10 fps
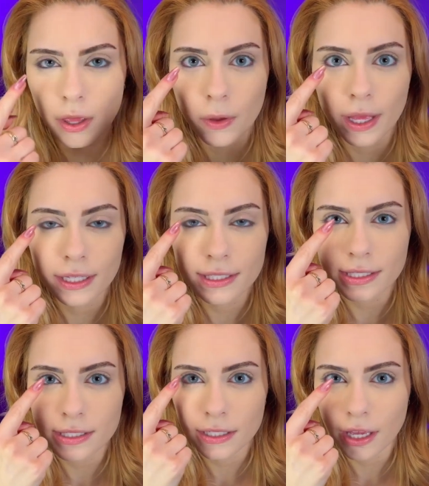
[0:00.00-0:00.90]

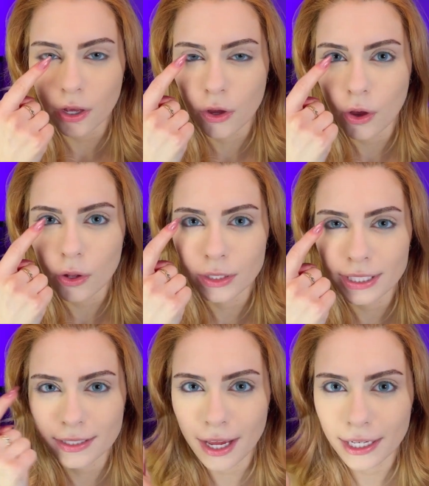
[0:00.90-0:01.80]
it's called
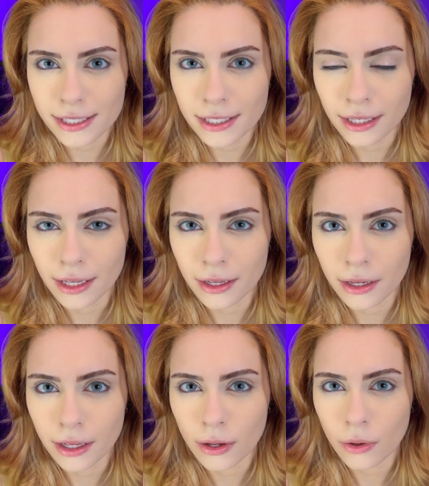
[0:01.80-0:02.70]
tight
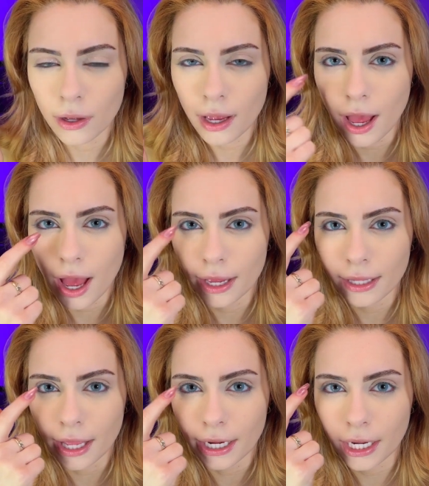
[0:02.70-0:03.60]

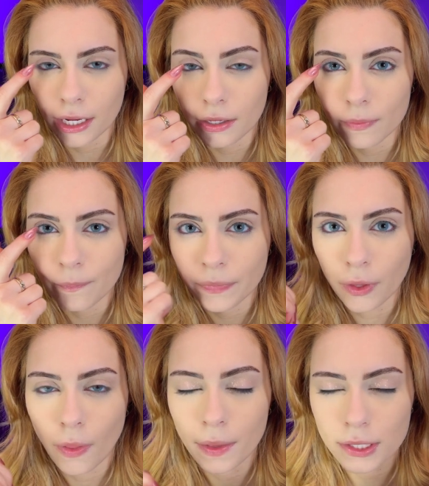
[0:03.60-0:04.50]
eyelining
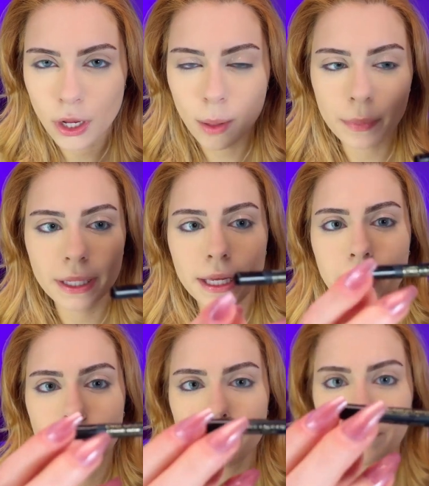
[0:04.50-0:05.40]
on the top
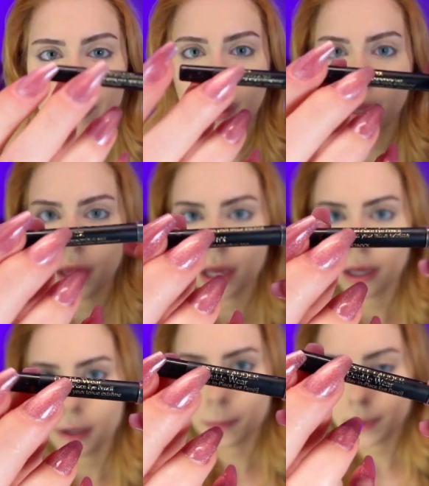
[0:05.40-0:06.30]
lid. I'm
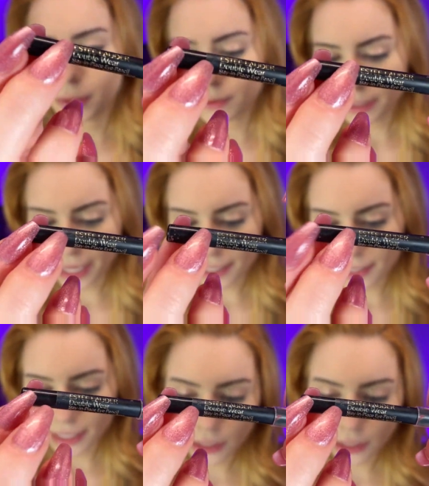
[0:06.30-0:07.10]
going to be using Estee